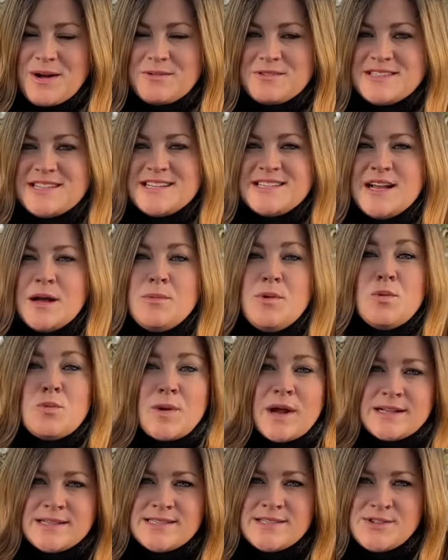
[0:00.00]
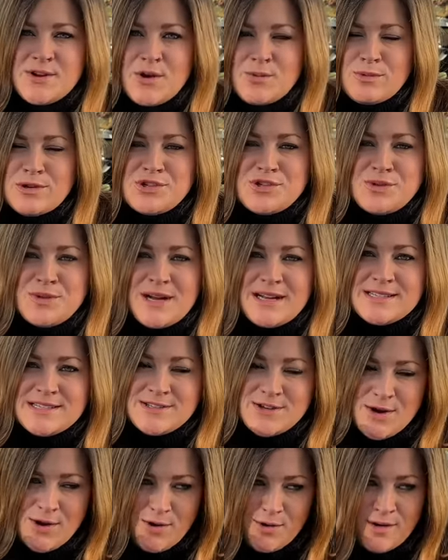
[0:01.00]
It was the double redstone, which you guys
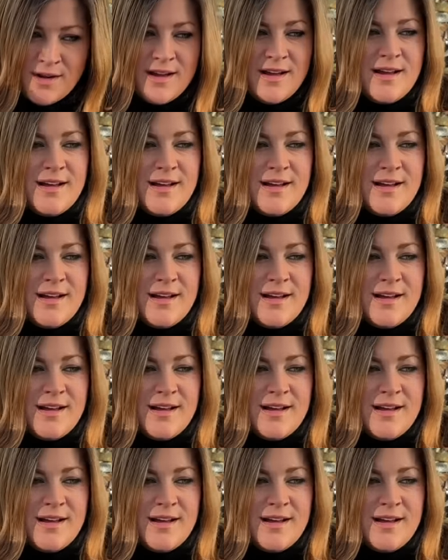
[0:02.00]
know